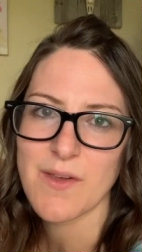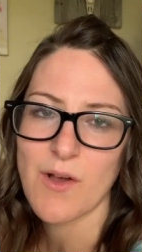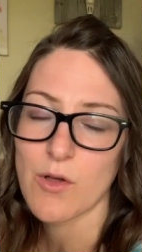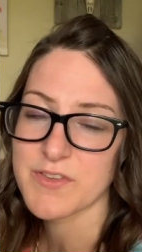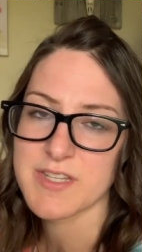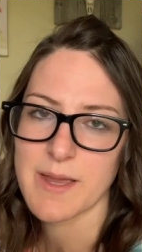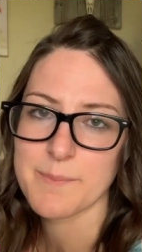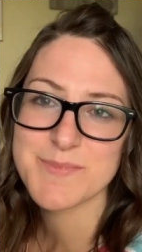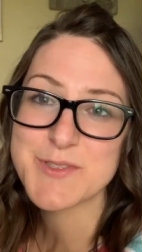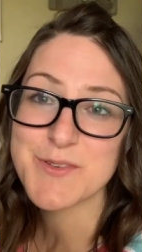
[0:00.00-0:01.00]
all the time.
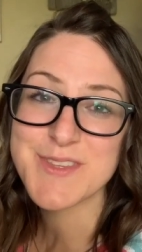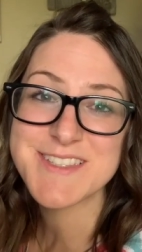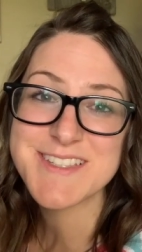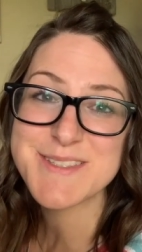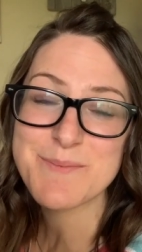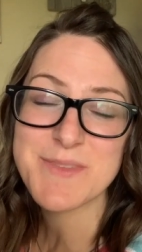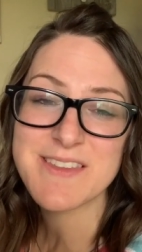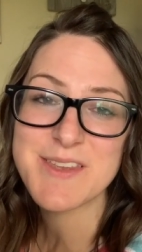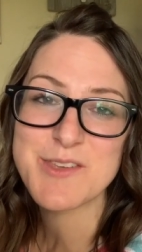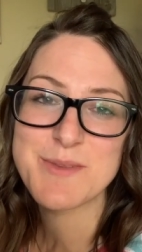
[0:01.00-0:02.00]
So this is something
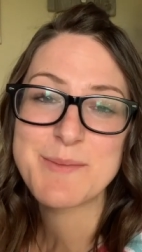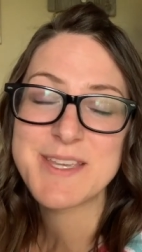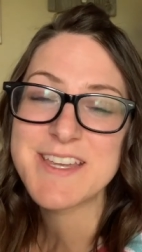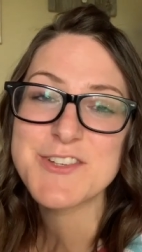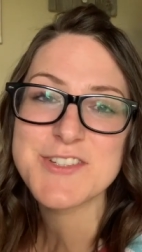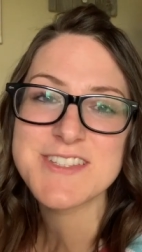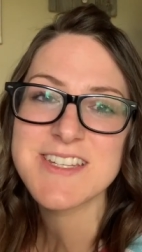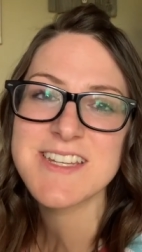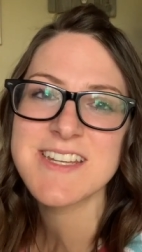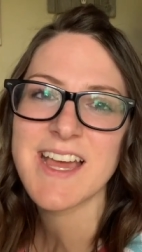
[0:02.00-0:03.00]
that you may be interested
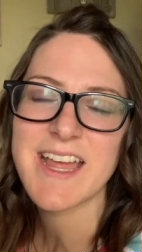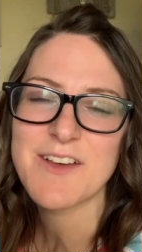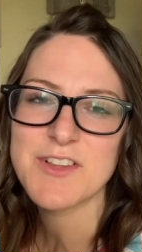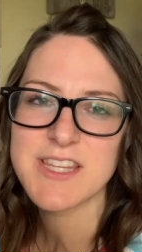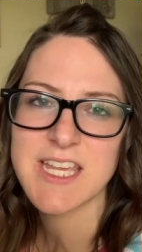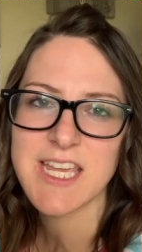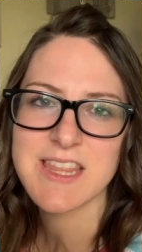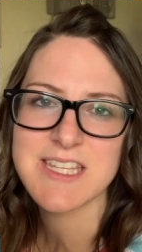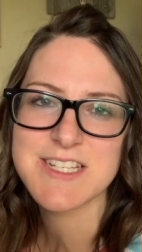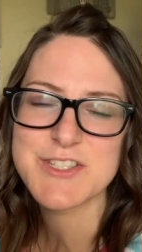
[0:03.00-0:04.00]
in. I have a link in
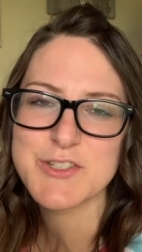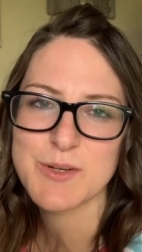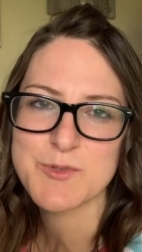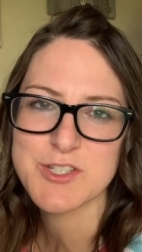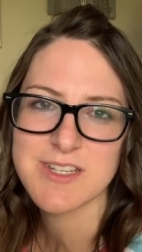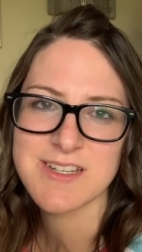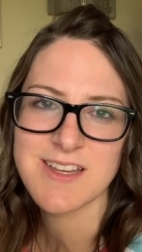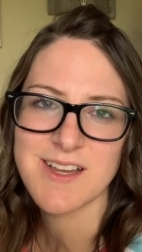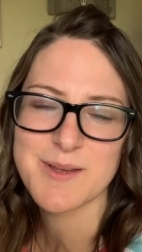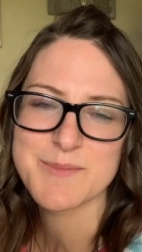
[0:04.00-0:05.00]
the description,
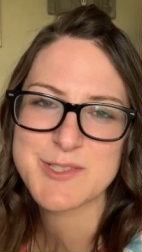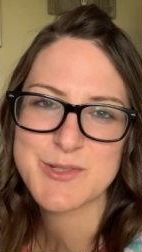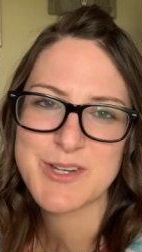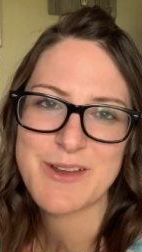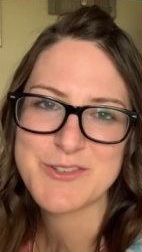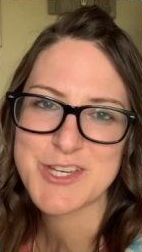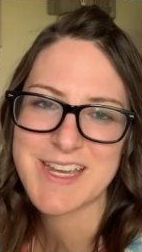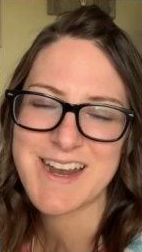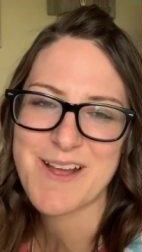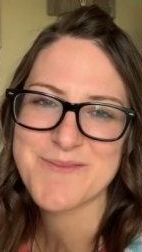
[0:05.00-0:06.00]
um, so go down and check it out.